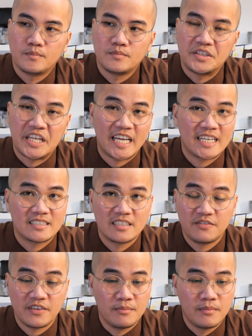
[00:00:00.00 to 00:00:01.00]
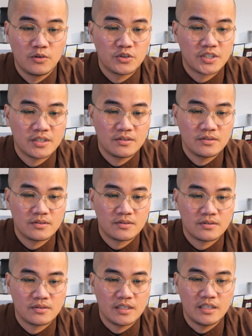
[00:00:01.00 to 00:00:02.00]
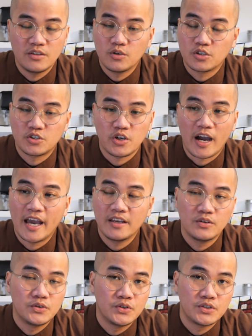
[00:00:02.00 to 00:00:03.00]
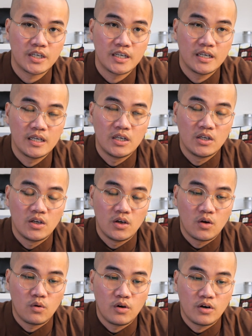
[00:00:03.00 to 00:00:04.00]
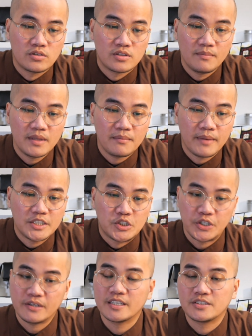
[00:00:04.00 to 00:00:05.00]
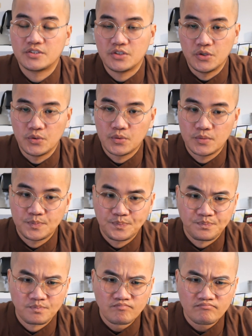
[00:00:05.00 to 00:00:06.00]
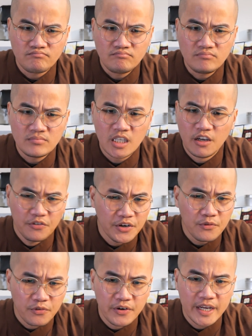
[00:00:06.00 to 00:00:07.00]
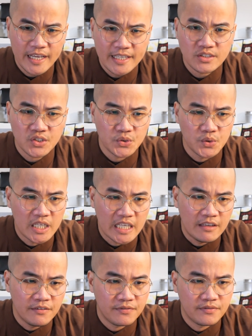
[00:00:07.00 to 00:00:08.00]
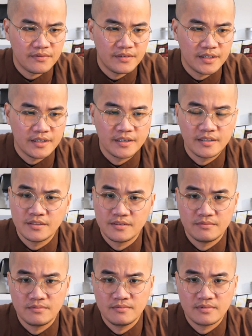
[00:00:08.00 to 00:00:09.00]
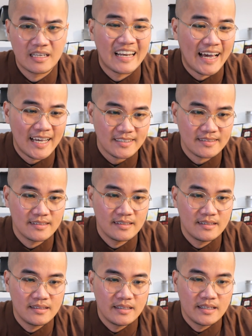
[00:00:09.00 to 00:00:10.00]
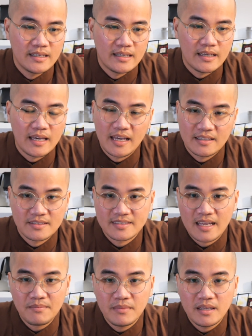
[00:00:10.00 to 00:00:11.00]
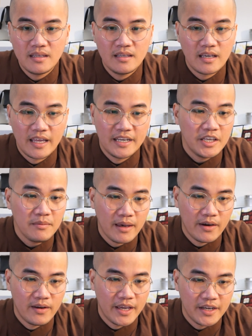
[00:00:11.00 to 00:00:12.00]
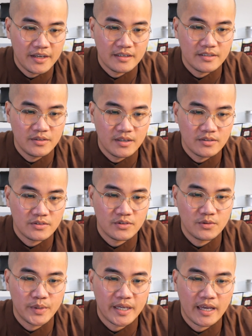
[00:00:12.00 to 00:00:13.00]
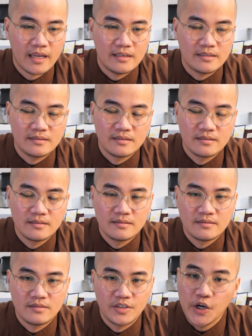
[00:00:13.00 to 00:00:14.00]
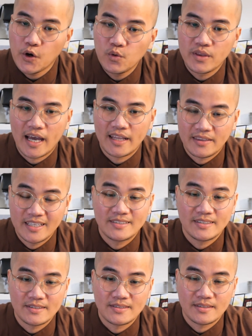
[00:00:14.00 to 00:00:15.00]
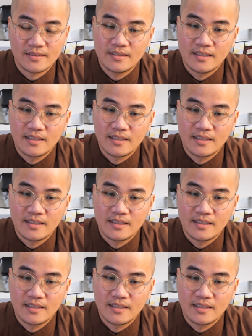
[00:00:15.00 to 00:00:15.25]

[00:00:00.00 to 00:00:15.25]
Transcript: negative emotions in your childhood, or something may triggers you, feel free to leave the class and send me an email later, so we can know that this is